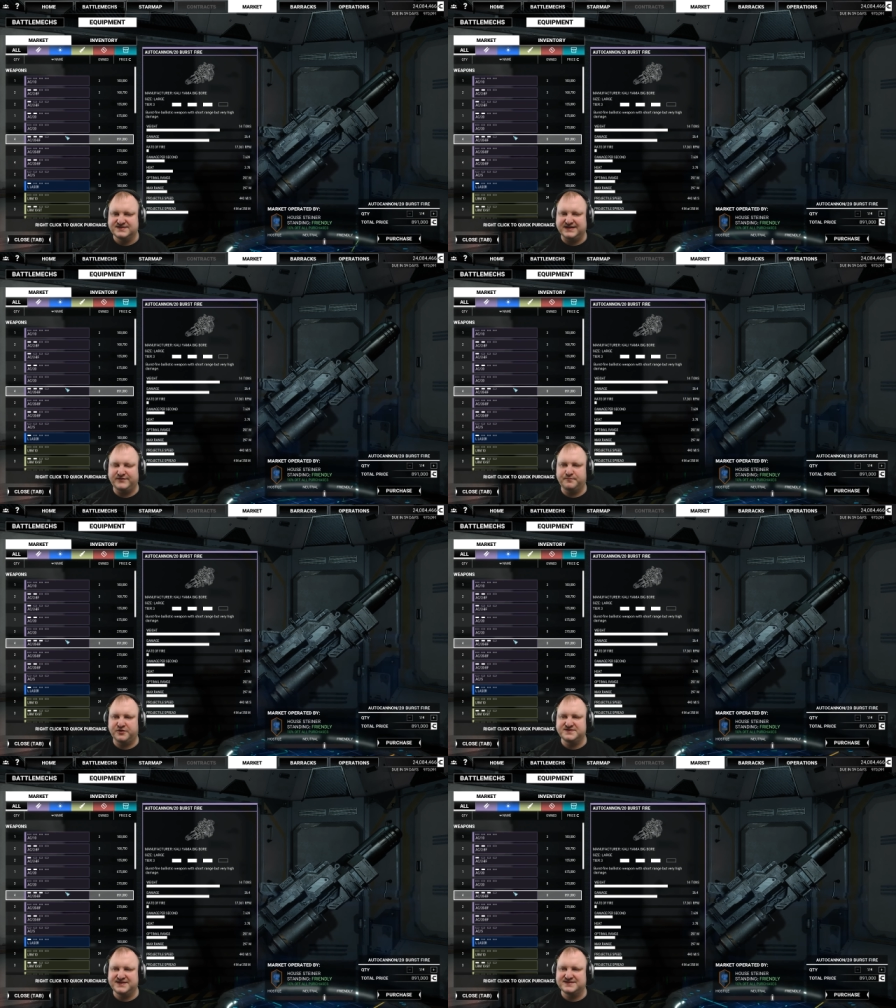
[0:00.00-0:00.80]

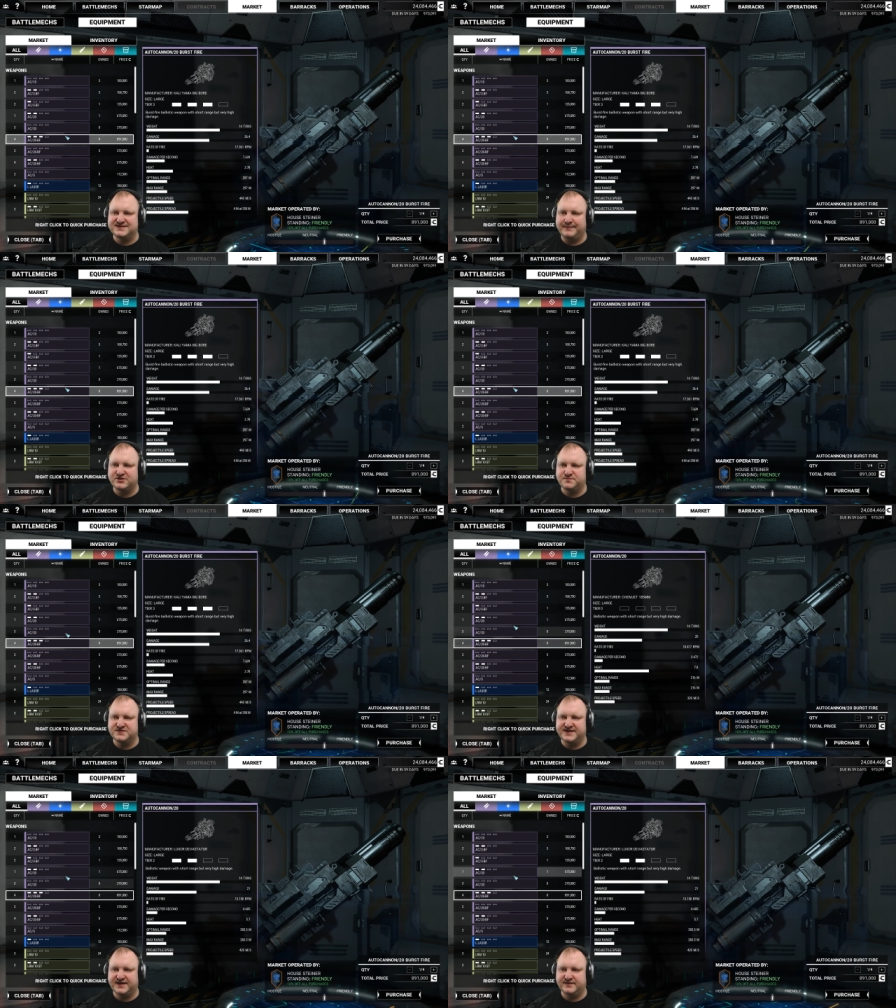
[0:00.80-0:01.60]
7.6 damage
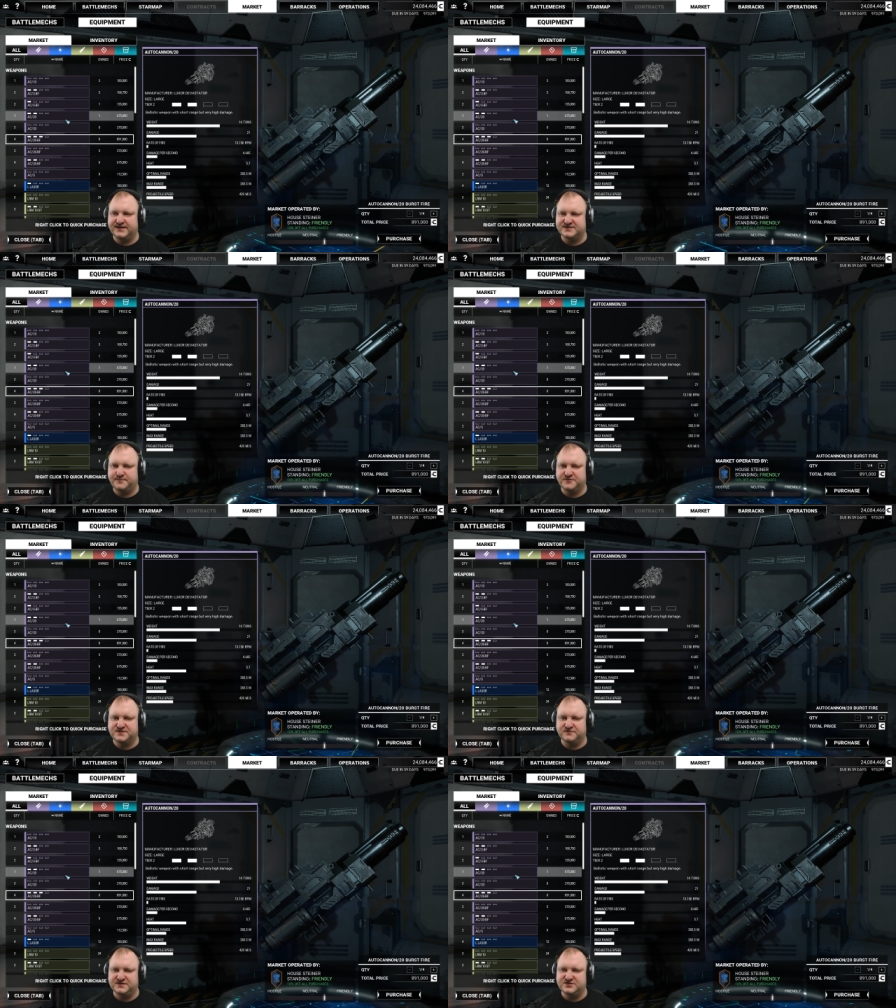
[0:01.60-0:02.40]
per second as
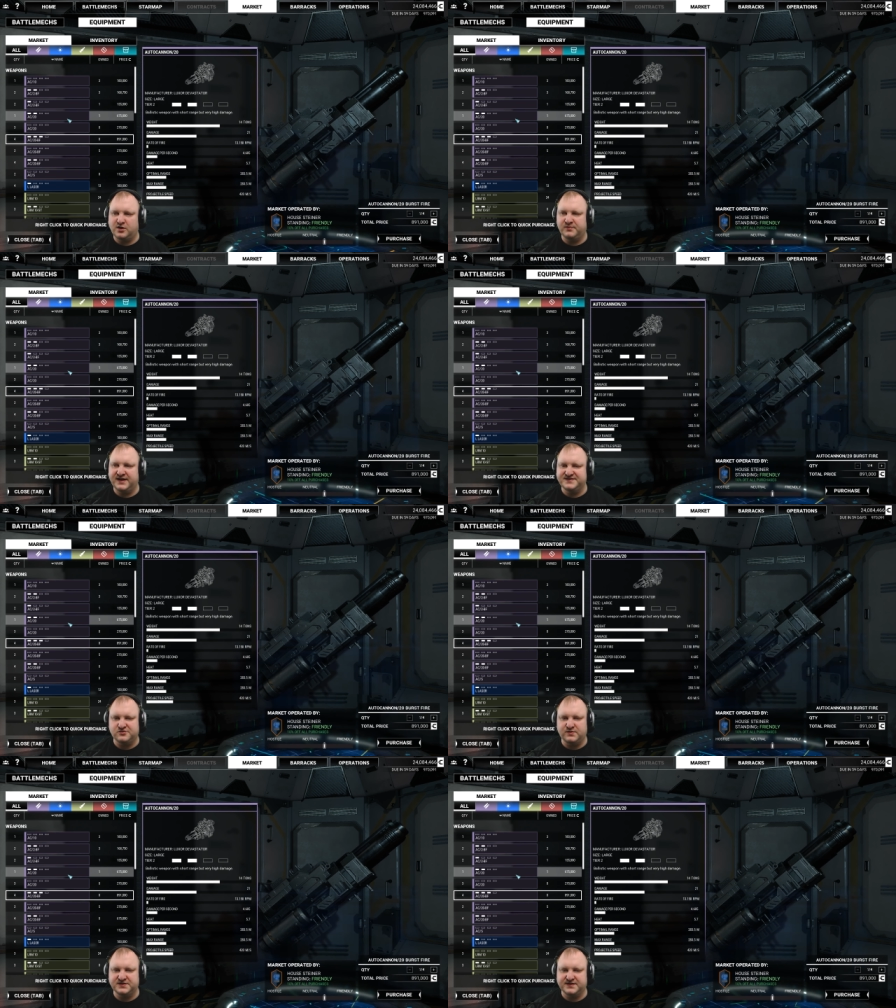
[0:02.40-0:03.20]
opposed to this normal
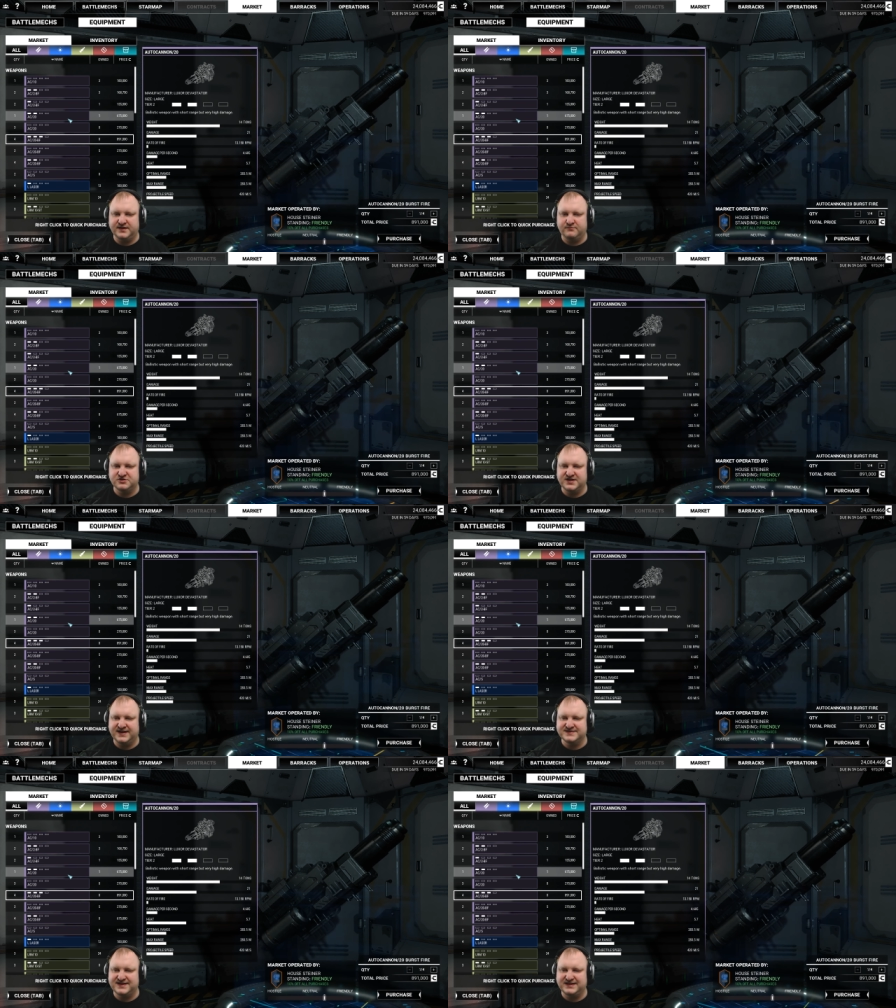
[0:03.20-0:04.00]
AC20 here which
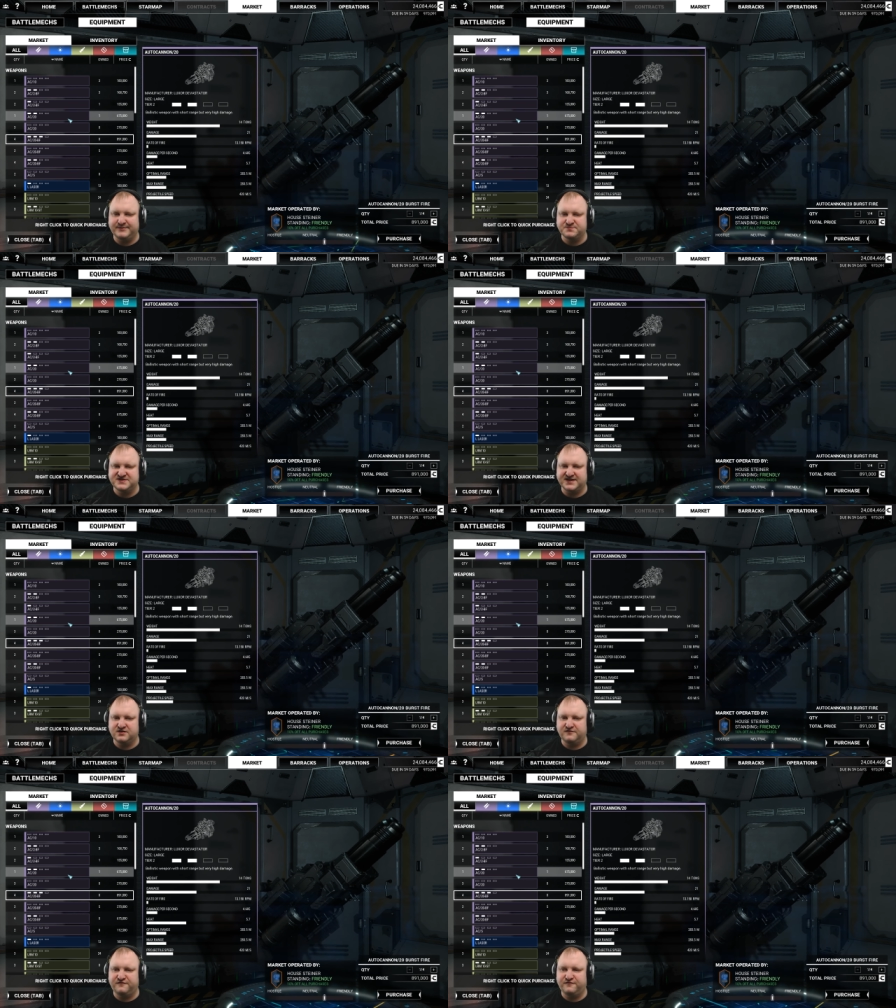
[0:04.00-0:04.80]
has a damage per
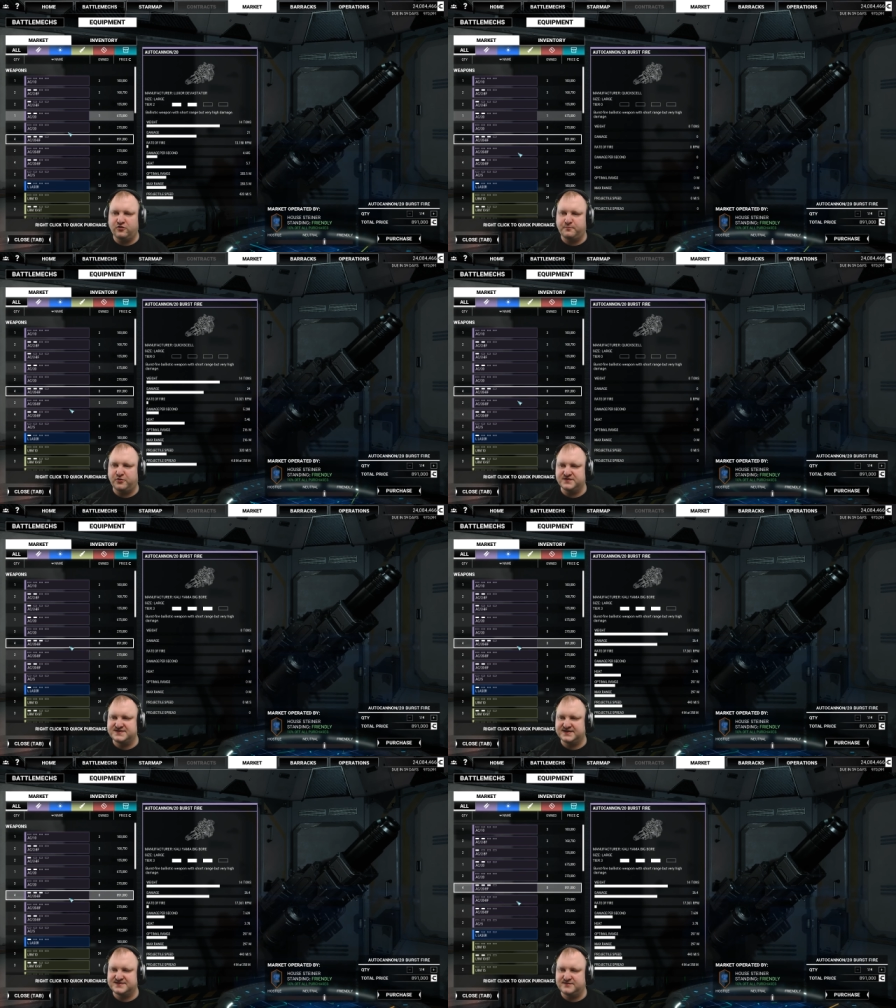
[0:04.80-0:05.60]
second of
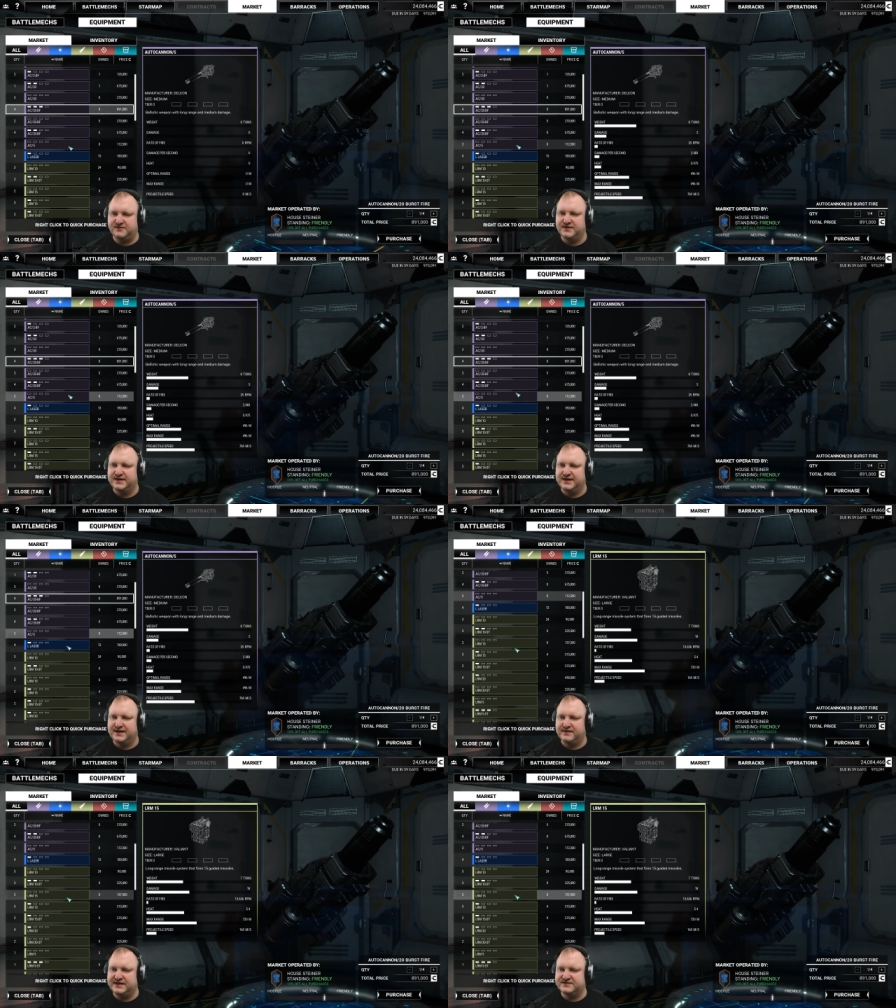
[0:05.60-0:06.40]
4.6 so
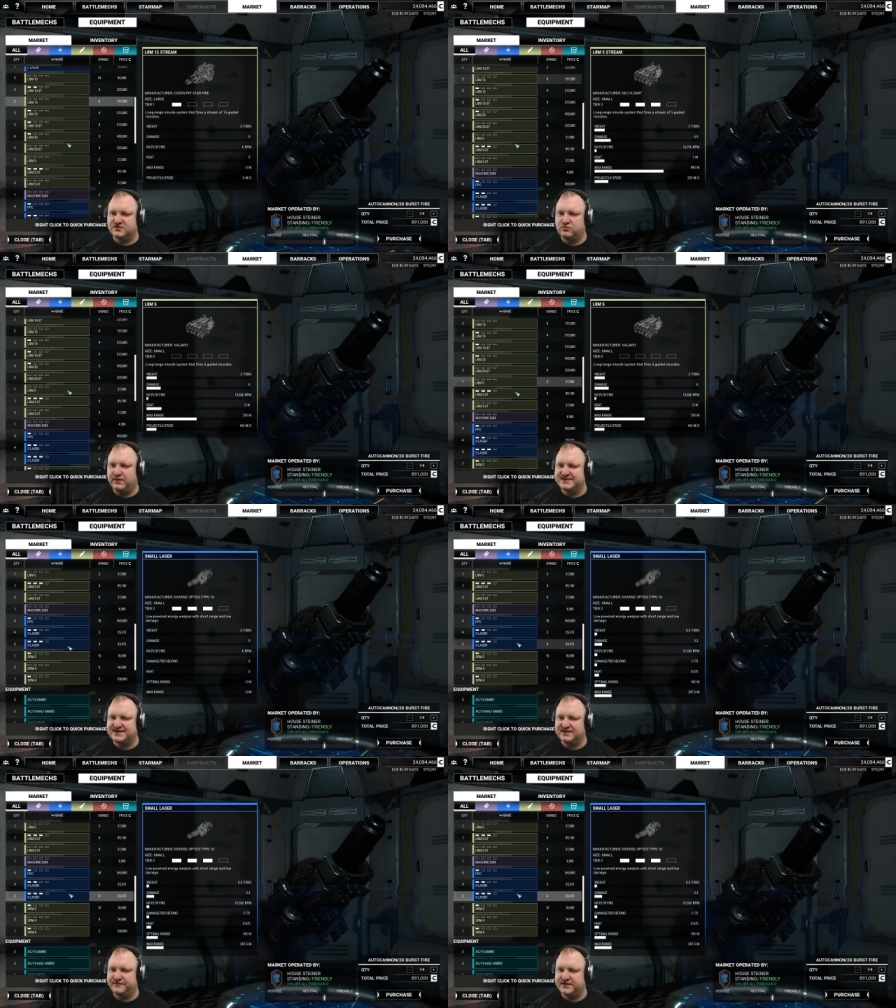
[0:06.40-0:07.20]
that is quite
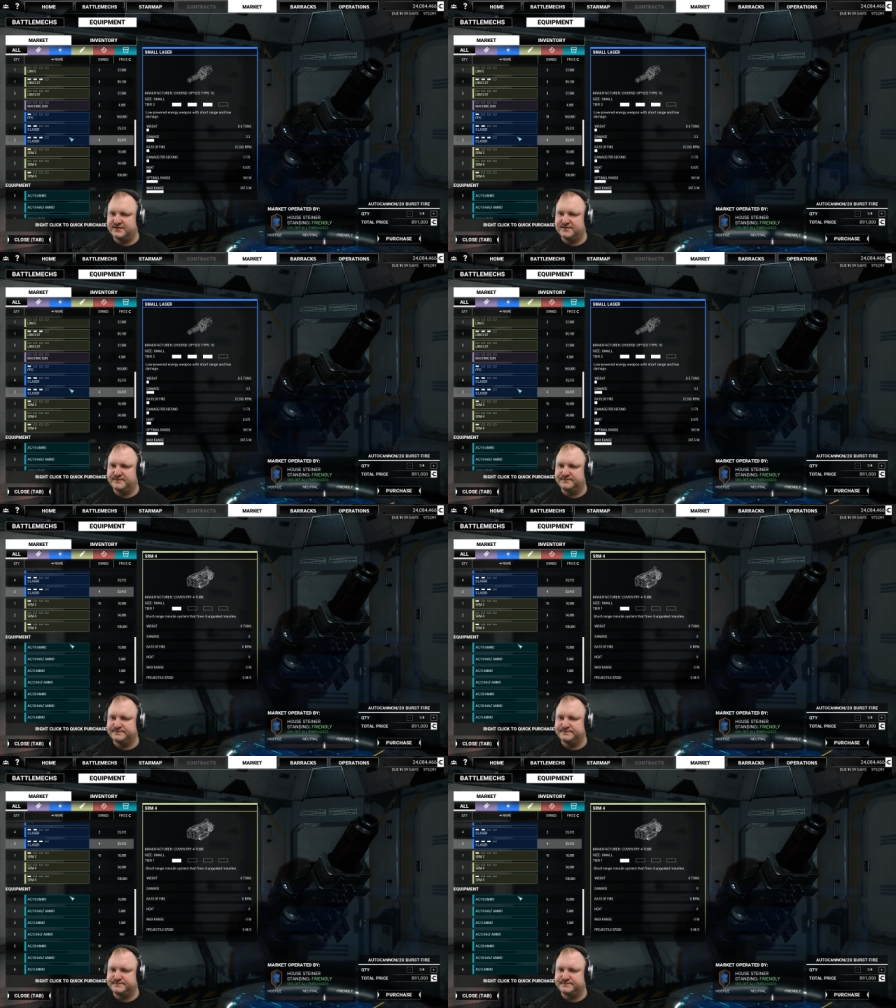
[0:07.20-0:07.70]
significant.